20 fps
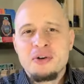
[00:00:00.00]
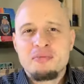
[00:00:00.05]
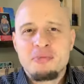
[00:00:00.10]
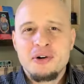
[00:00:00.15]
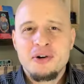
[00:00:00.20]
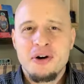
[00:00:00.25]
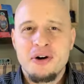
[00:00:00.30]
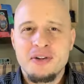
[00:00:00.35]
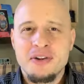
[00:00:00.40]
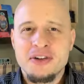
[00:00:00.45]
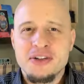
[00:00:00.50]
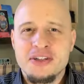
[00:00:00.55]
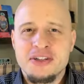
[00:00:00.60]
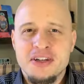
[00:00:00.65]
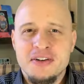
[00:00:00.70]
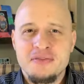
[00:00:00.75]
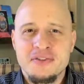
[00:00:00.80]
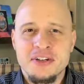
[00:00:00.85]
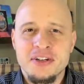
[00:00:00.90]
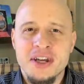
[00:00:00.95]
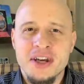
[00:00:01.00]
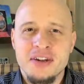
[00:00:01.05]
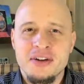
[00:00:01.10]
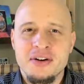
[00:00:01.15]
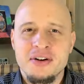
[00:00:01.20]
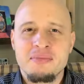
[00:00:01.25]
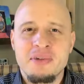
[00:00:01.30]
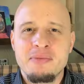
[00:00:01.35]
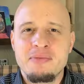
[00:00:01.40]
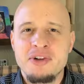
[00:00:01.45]
We put all this stuff
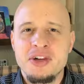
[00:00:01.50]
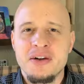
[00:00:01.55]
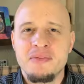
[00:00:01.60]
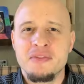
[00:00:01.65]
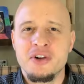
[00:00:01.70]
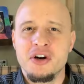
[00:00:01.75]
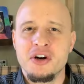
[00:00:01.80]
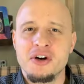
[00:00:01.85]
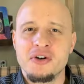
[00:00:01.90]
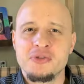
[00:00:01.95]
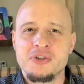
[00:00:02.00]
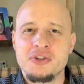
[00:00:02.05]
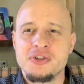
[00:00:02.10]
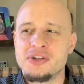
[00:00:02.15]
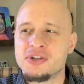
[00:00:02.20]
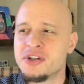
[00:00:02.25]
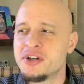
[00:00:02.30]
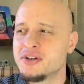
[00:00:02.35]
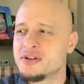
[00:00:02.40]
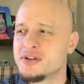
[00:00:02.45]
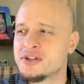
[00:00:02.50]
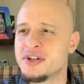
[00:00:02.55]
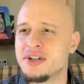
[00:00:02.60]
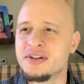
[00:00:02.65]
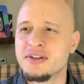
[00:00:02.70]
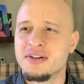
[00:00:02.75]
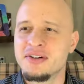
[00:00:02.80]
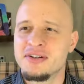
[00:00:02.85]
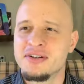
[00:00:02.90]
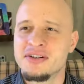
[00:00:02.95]
together, and maybe you have the hosts that are
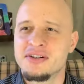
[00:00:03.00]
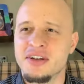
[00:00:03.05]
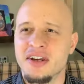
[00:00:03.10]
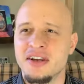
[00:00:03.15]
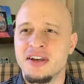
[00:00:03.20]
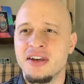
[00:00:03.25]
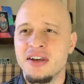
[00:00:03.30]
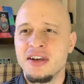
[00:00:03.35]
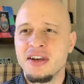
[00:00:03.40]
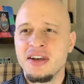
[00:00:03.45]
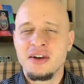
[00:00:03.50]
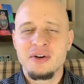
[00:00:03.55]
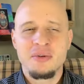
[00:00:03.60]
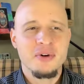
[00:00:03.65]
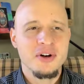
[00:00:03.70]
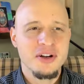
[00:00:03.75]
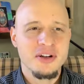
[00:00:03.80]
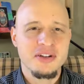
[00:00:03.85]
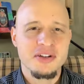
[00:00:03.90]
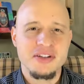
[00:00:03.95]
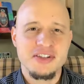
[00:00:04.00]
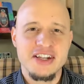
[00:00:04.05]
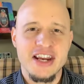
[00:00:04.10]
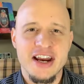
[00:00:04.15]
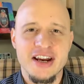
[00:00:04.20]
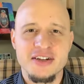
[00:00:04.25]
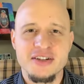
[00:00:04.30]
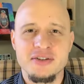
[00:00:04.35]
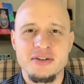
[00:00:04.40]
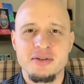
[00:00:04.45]
sitting there just like, what a
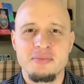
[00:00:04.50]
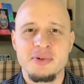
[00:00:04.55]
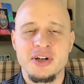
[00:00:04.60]
disaster.